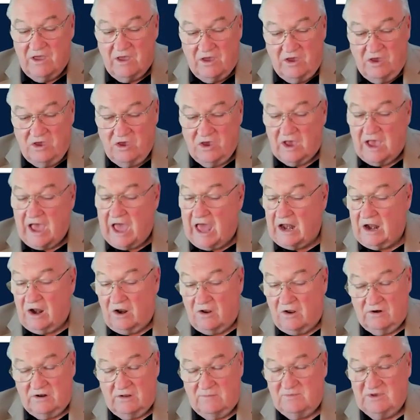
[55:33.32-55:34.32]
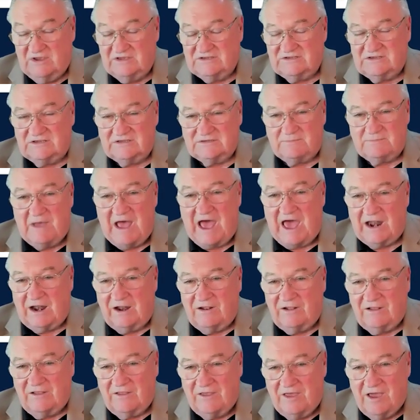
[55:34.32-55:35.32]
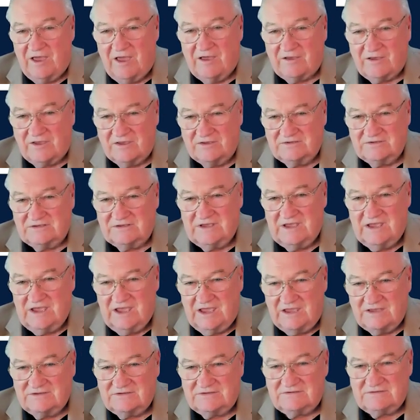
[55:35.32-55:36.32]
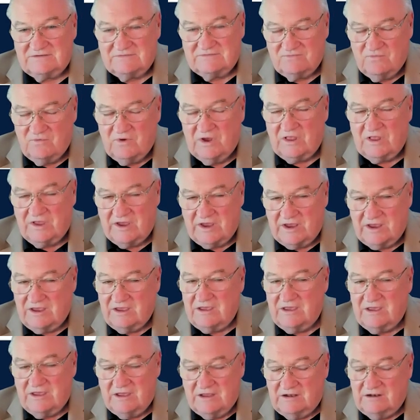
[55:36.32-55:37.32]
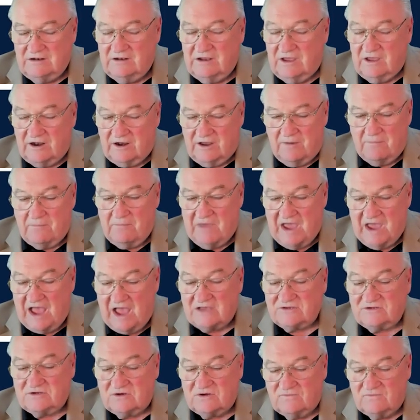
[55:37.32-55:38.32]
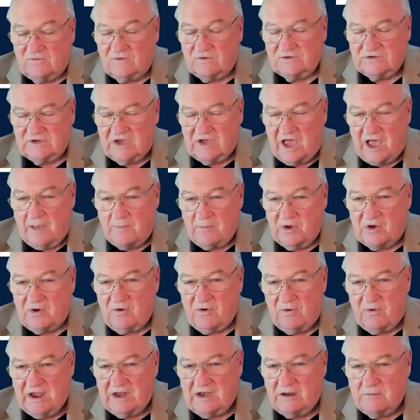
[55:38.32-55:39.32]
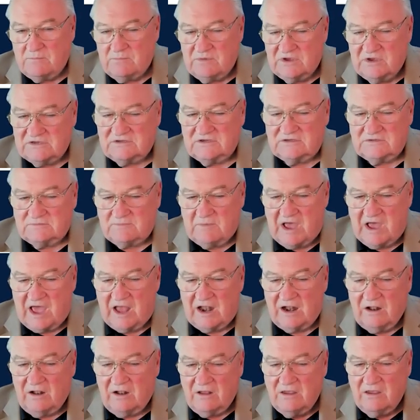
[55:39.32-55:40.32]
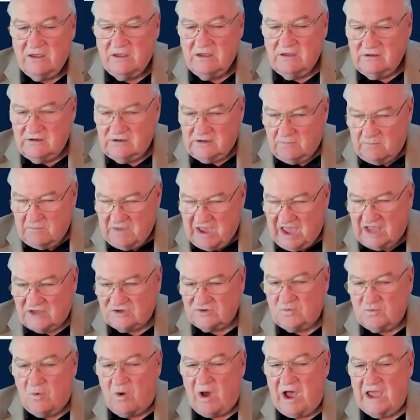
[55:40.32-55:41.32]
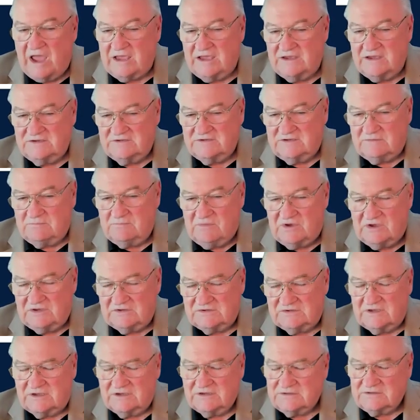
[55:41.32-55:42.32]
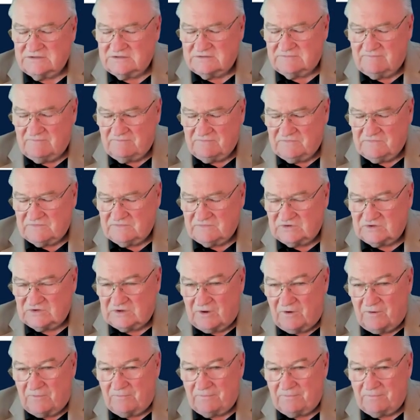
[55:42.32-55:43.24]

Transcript: you got to learn the business model because he's really done a masterful job of creating a business model to match why he's in business. Yeah.